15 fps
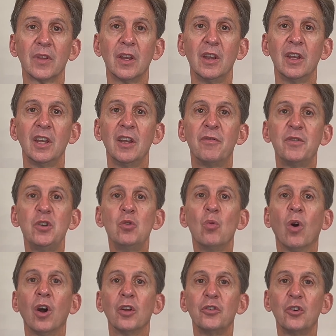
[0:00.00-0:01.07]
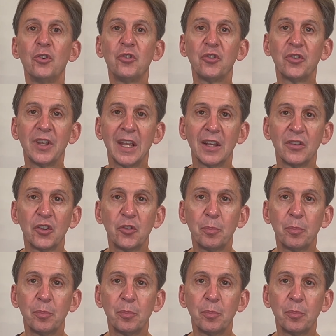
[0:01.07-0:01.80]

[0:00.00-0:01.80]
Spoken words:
If you understand this